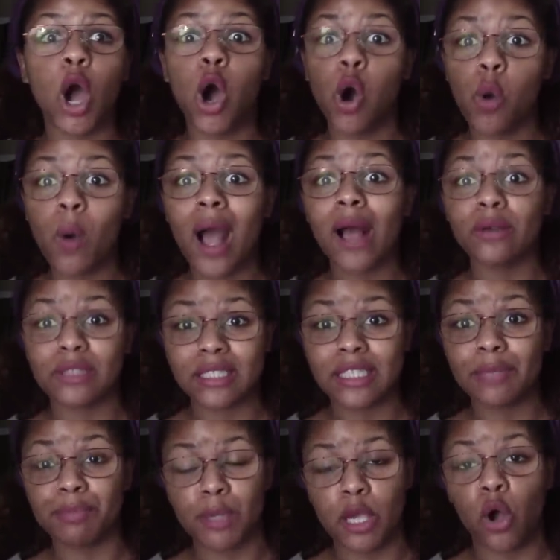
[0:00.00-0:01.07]
all while
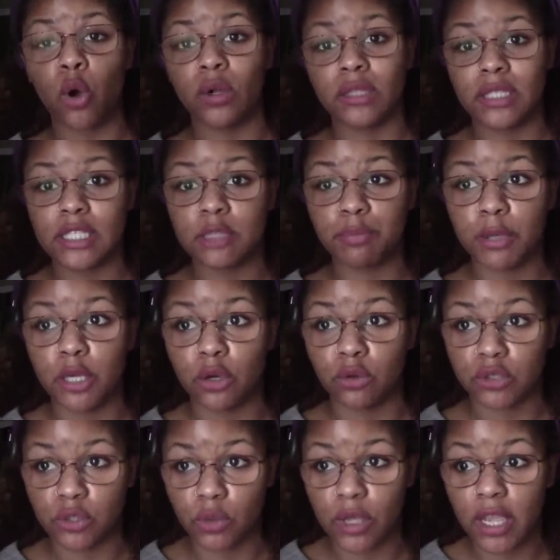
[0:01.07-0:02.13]
sleeping on these
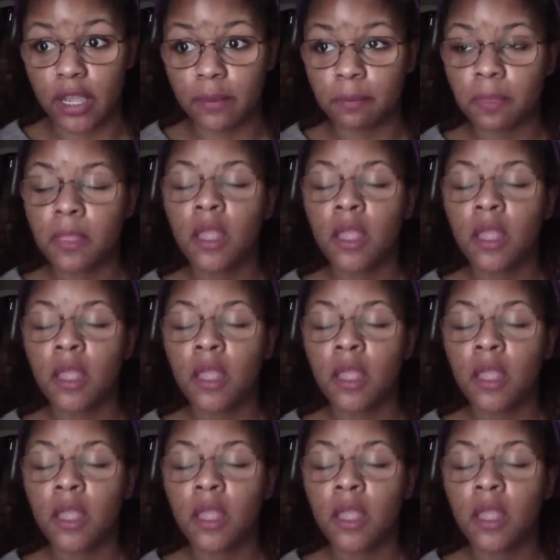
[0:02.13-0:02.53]
pills, okay?